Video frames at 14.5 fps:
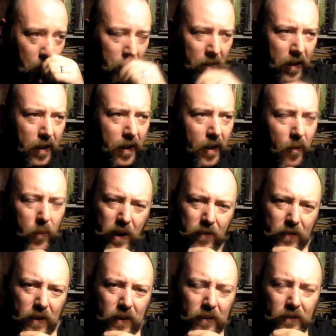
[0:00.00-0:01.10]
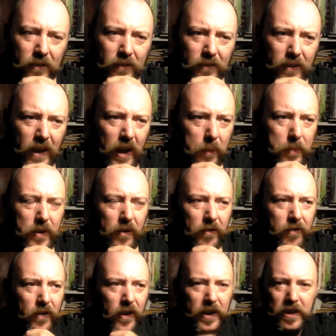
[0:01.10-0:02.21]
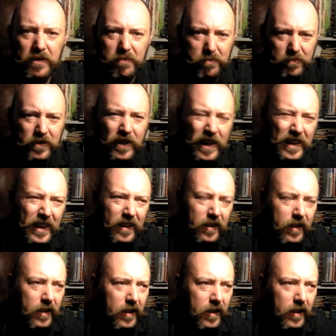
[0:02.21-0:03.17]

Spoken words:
Whatever help you can find, take it.